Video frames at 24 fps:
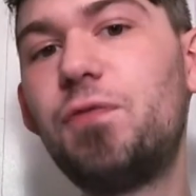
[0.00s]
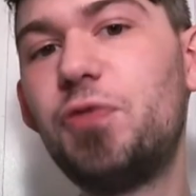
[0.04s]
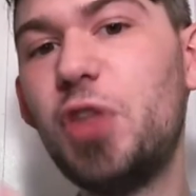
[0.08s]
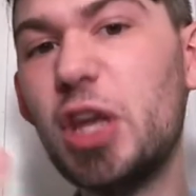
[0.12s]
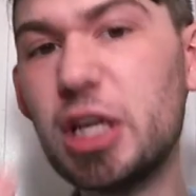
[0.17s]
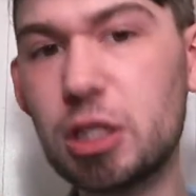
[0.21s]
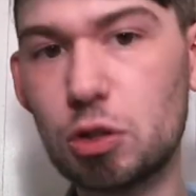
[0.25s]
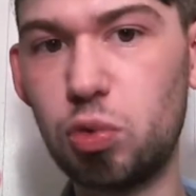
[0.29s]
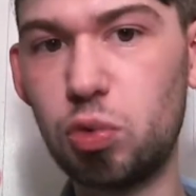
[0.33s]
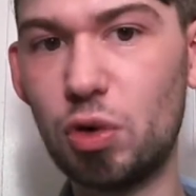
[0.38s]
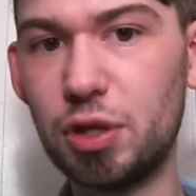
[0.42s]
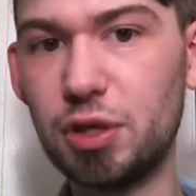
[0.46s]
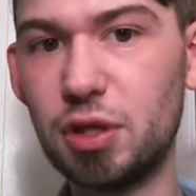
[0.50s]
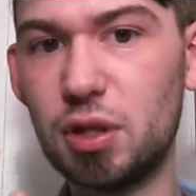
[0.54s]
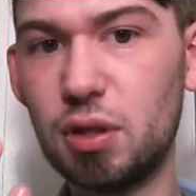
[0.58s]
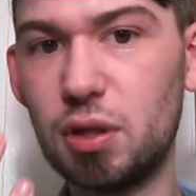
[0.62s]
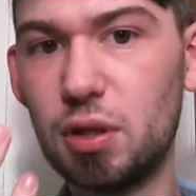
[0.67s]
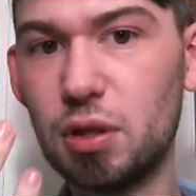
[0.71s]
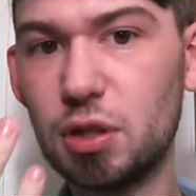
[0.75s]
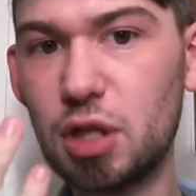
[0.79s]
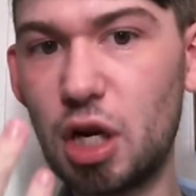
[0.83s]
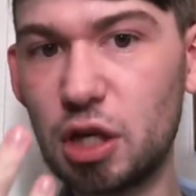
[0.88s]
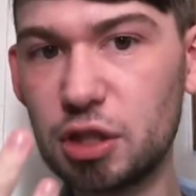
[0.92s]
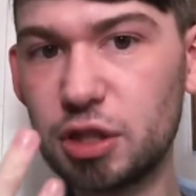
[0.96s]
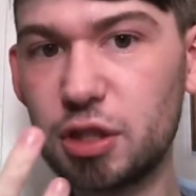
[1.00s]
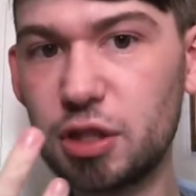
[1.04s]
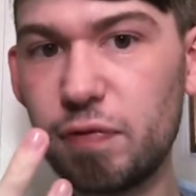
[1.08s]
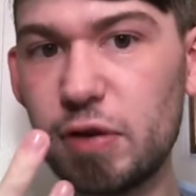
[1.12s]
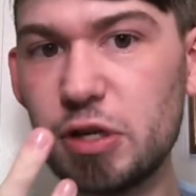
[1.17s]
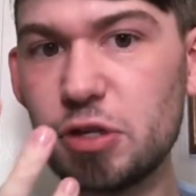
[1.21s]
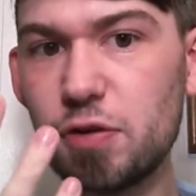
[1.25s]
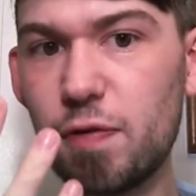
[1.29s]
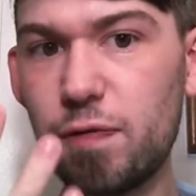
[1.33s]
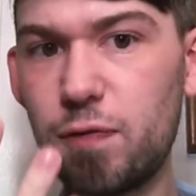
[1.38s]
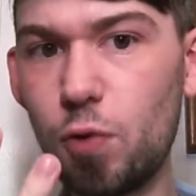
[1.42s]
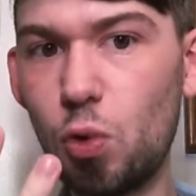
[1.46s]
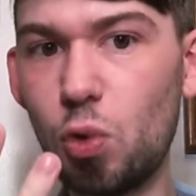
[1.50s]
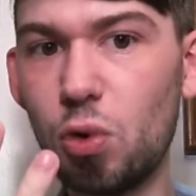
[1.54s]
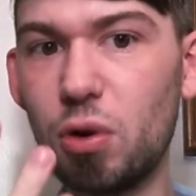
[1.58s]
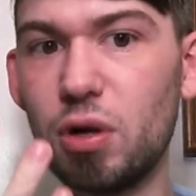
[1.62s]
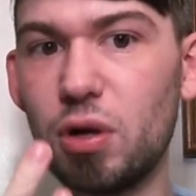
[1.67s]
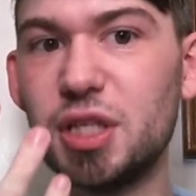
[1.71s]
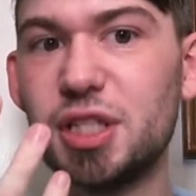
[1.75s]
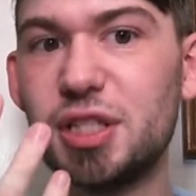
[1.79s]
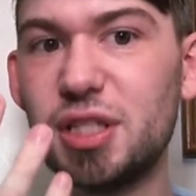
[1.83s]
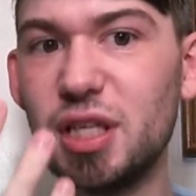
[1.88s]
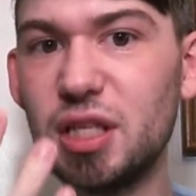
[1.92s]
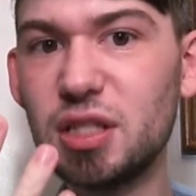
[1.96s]
this one, Toxic Avenger
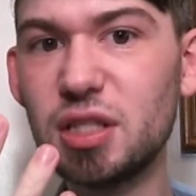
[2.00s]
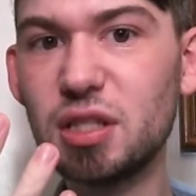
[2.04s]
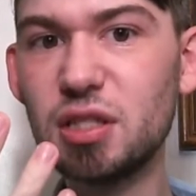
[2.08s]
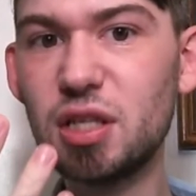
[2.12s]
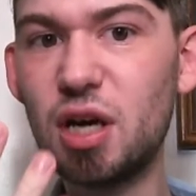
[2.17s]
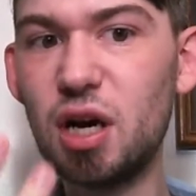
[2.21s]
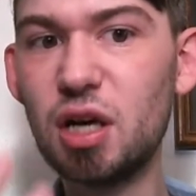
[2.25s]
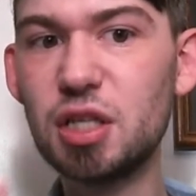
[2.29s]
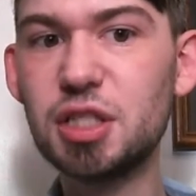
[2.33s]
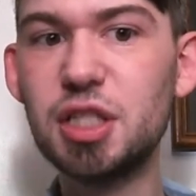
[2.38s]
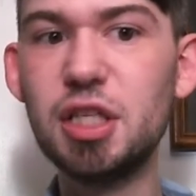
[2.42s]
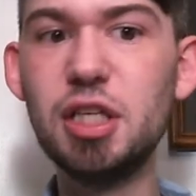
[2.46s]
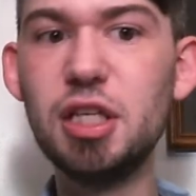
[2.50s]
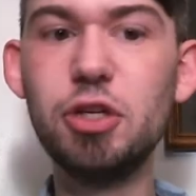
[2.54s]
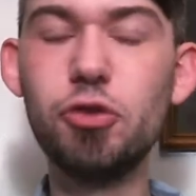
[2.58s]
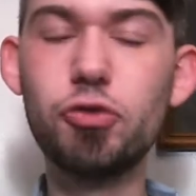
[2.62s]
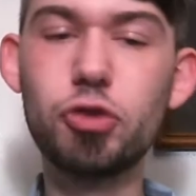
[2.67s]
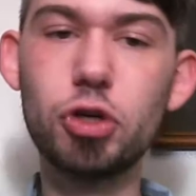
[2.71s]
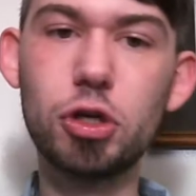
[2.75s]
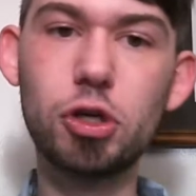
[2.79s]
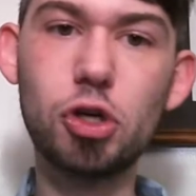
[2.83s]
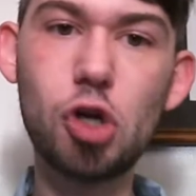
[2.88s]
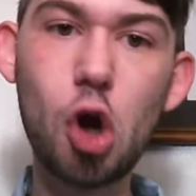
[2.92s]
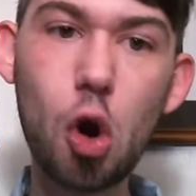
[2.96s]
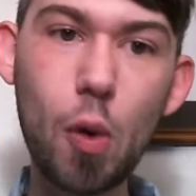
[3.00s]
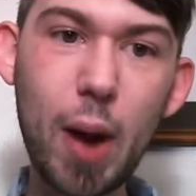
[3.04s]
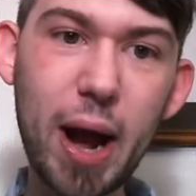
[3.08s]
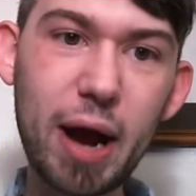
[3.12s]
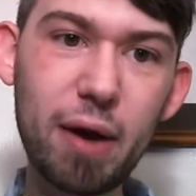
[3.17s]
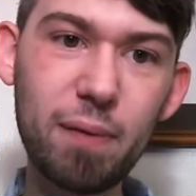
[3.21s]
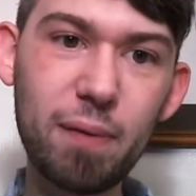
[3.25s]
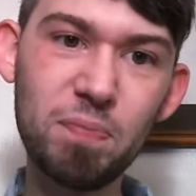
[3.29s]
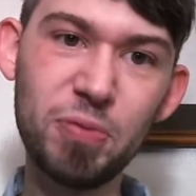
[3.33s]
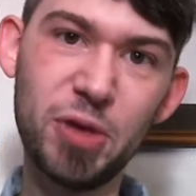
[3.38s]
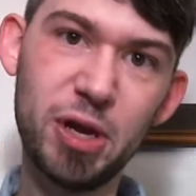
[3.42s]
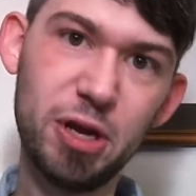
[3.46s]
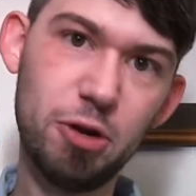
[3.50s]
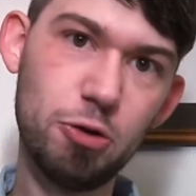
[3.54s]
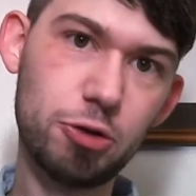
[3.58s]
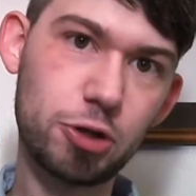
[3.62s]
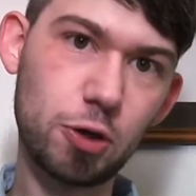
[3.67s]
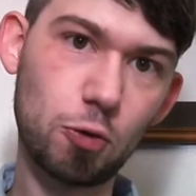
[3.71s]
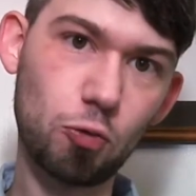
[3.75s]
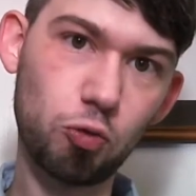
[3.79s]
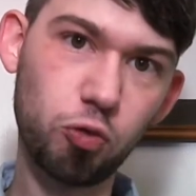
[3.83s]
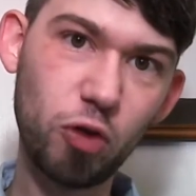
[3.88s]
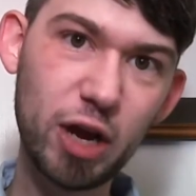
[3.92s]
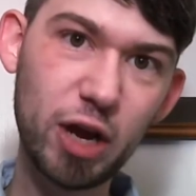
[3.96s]
4, Citizen Toxie, you should go out, you
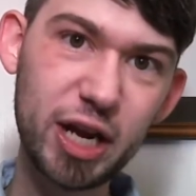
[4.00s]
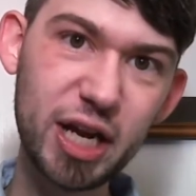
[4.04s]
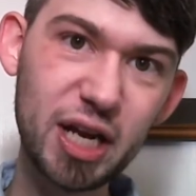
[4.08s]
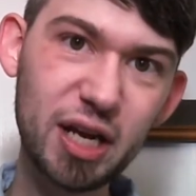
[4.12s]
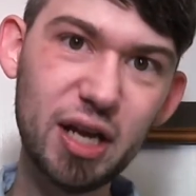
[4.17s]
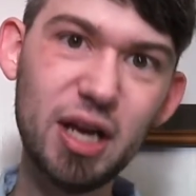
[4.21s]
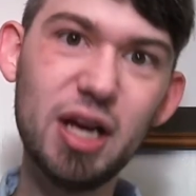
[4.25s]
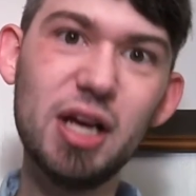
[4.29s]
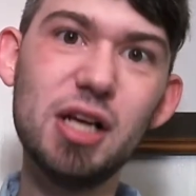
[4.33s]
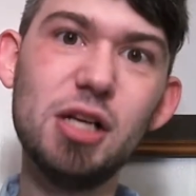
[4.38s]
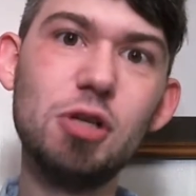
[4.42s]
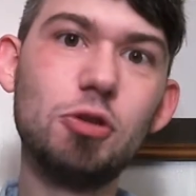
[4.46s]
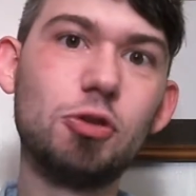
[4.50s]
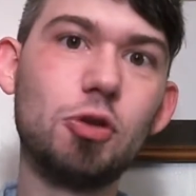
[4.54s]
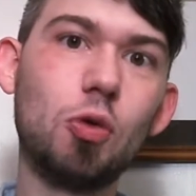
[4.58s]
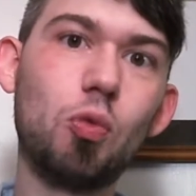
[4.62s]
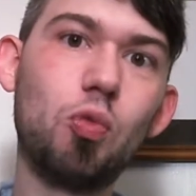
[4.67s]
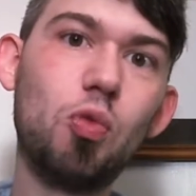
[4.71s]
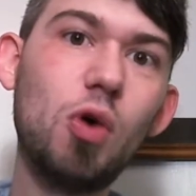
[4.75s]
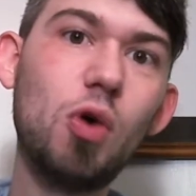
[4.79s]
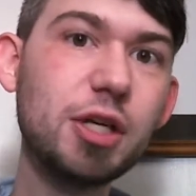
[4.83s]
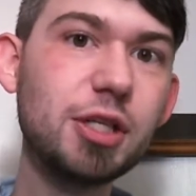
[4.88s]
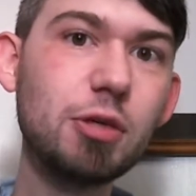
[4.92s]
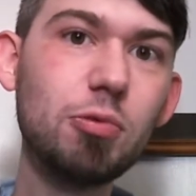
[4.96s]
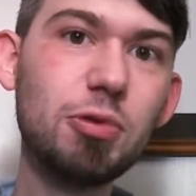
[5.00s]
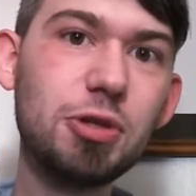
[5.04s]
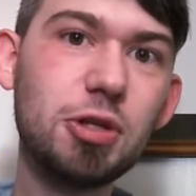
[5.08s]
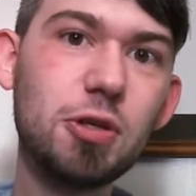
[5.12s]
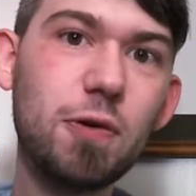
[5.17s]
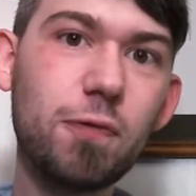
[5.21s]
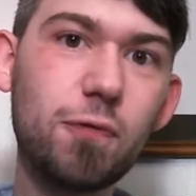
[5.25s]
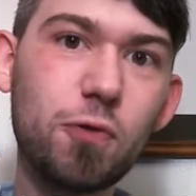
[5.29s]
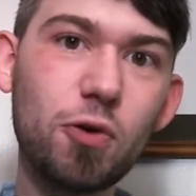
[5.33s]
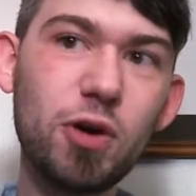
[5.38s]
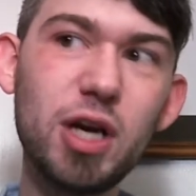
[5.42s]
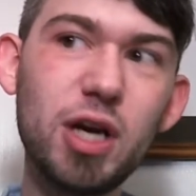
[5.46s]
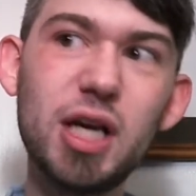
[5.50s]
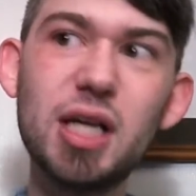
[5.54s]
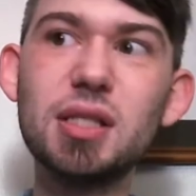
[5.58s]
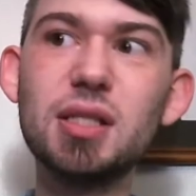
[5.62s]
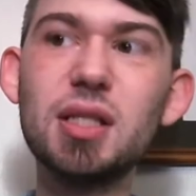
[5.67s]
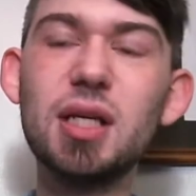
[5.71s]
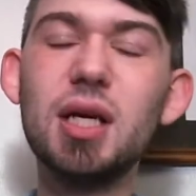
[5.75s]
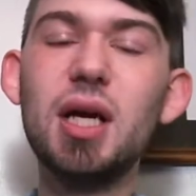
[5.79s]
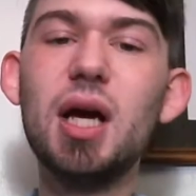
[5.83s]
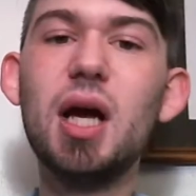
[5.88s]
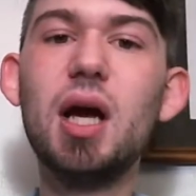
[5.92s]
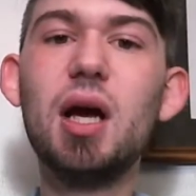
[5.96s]
should rent it, you should watch it with your
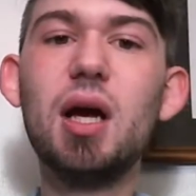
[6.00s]
friends.